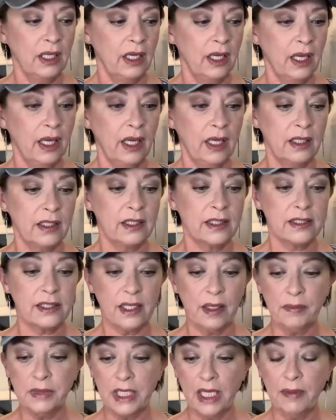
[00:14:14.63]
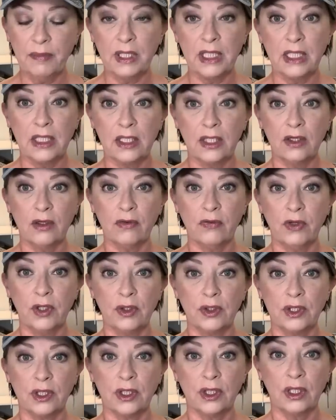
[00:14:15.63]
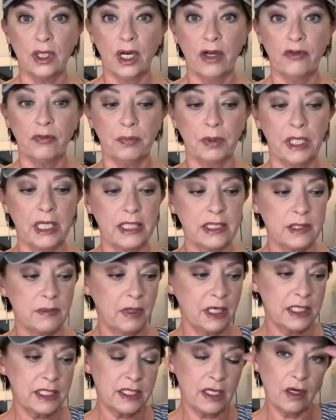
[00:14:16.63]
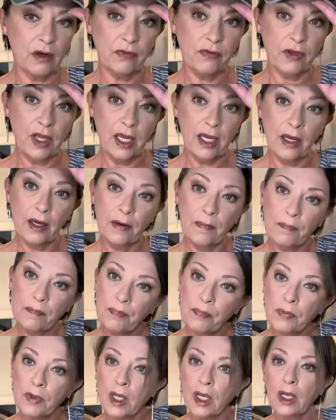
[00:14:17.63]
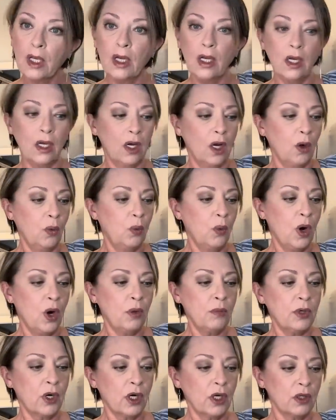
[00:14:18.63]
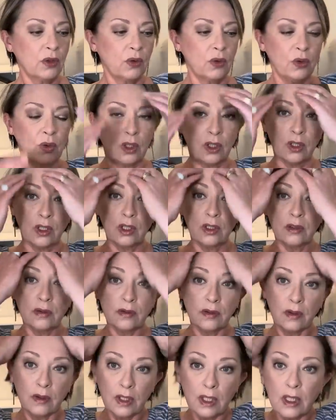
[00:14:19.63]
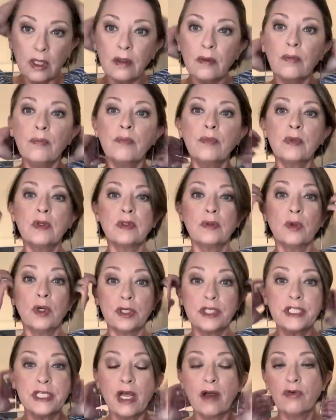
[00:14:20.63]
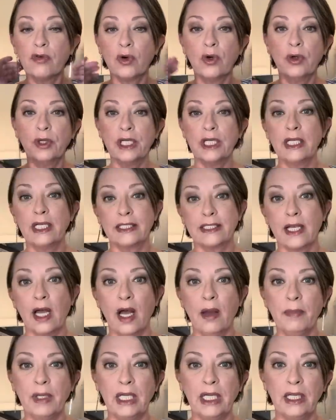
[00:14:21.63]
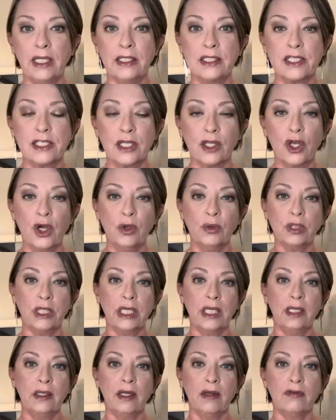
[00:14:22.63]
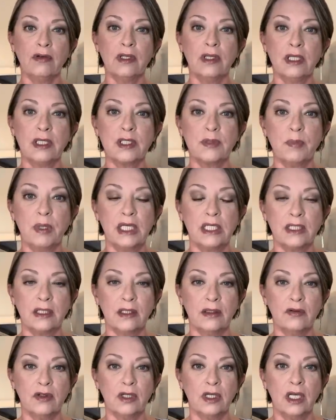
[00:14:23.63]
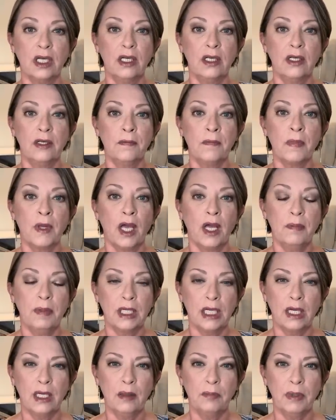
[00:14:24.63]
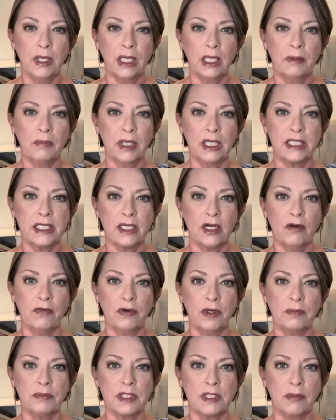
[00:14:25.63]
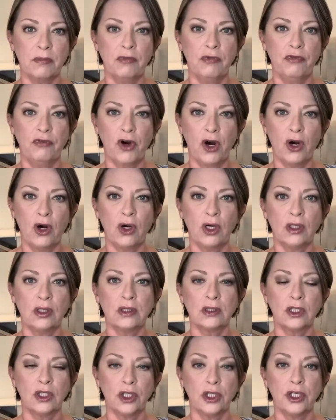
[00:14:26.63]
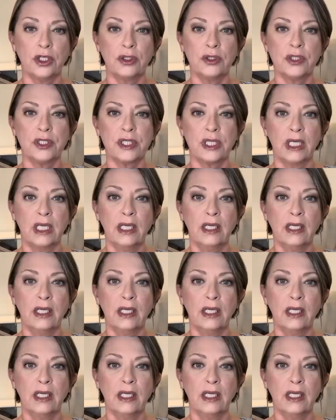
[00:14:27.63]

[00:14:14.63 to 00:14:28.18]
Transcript: And sometime in the near future, I've placed myself a, um, a Walmart order well, several, and it's coming in slowly. Everything's being delivered. I've been kind of picking myself up some fall clothes